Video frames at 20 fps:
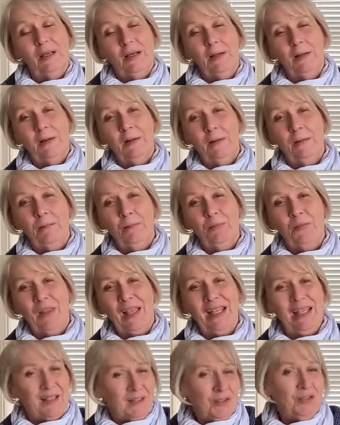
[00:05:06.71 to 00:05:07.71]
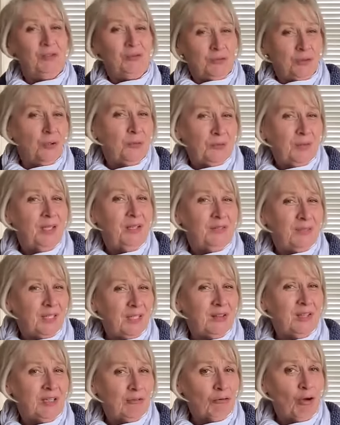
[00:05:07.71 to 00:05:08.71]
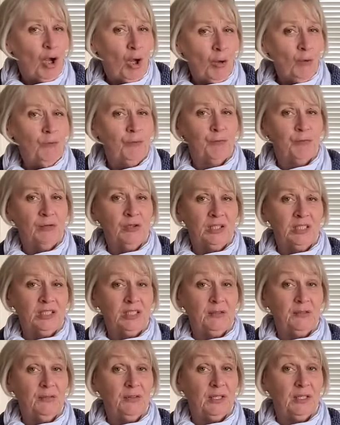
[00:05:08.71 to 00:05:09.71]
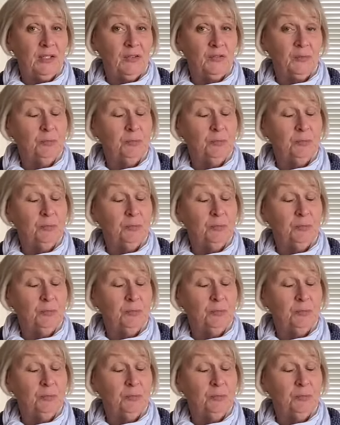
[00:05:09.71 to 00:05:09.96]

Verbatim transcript: um, you know, there, there, there, are a whole variety of things.